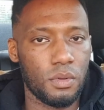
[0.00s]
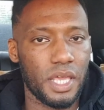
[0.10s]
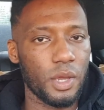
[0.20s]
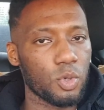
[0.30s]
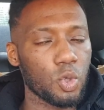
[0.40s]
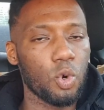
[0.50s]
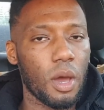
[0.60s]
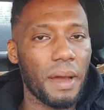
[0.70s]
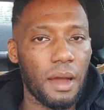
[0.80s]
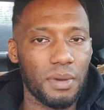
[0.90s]
it was all
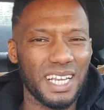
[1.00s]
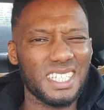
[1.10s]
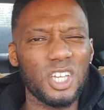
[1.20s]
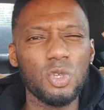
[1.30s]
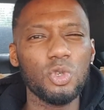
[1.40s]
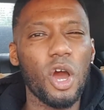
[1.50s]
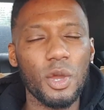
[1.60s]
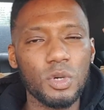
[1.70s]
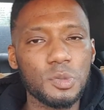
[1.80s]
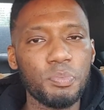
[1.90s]
about money. That's how you know
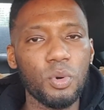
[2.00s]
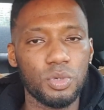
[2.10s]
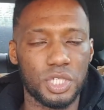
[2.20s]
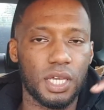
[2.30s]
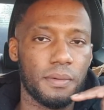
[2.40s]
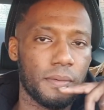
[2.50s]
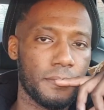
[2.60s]
it was bullshit.